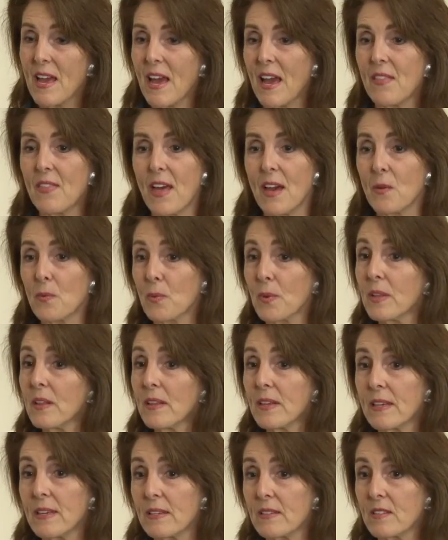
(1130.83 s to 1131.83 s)
And that
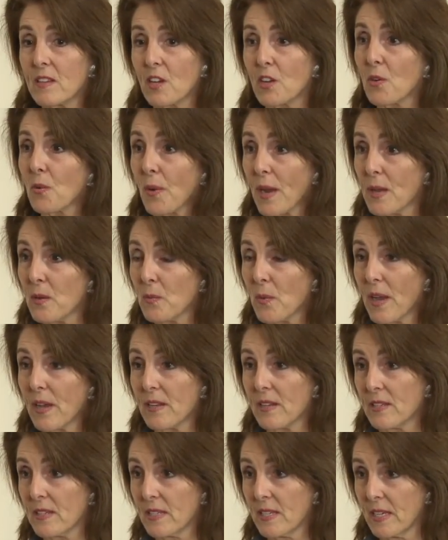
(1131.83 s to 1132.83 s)
really is a great way
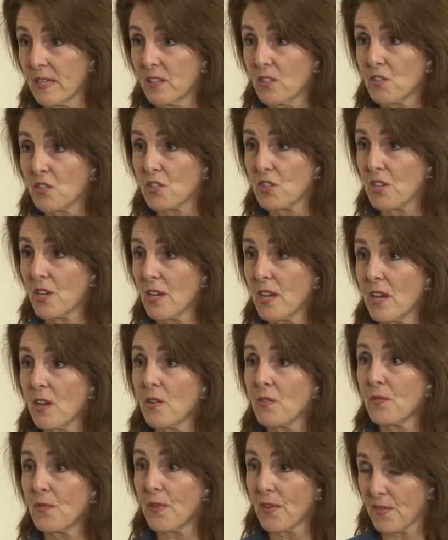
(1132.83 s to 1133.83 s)
to teach
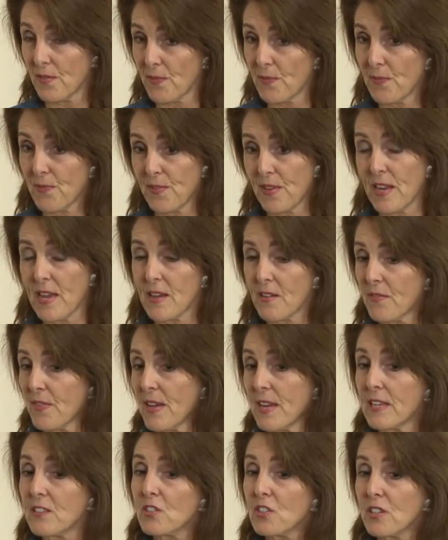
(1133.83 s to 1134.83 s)

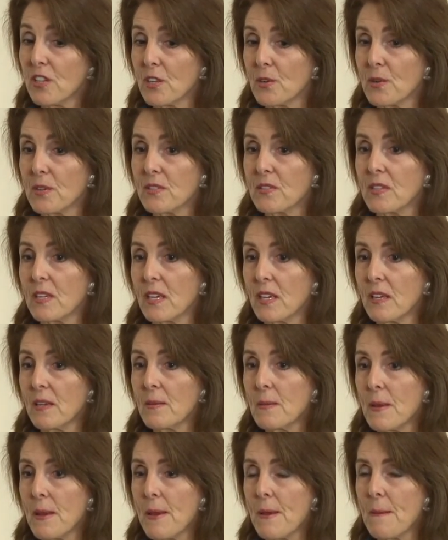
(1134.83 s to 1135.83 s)
financial literacy
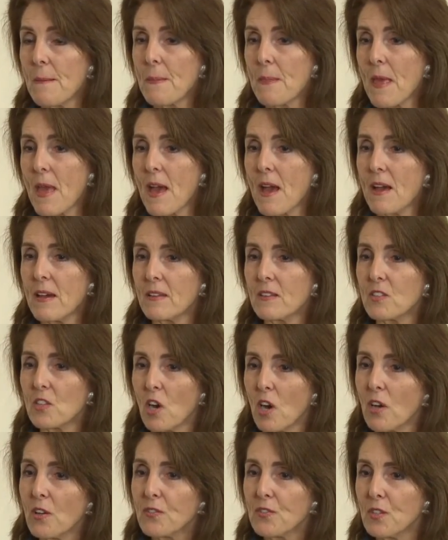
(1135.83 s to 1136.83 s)
and
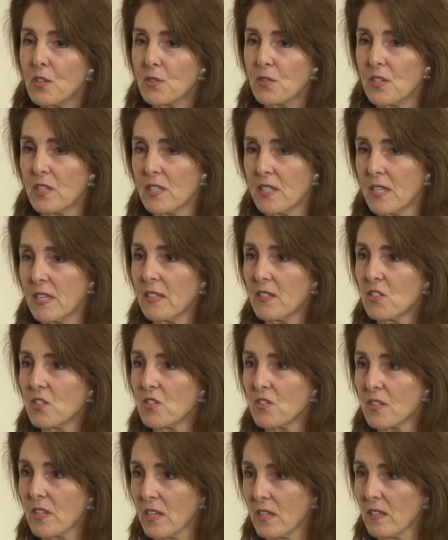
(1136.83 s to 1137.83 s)
also to teach
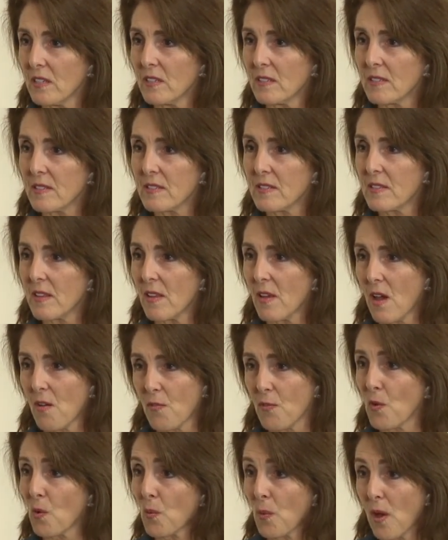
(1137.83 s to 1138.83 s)
skills
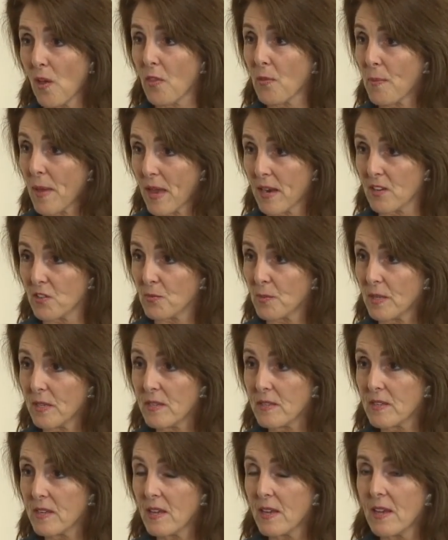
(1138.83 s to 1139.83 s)
for wealth
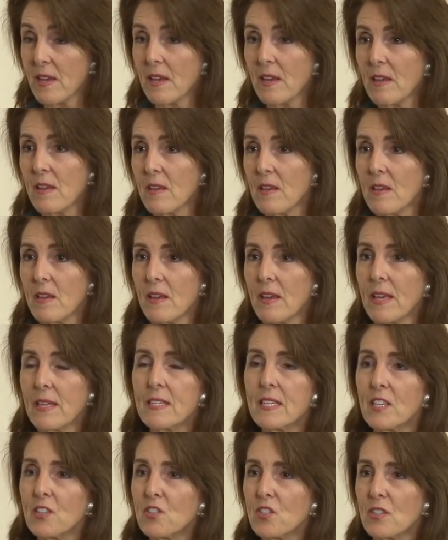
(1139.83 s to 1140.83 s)
management. It
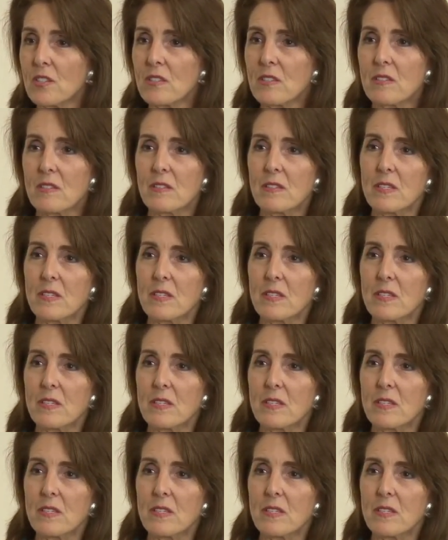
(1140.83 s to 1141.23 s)
teaches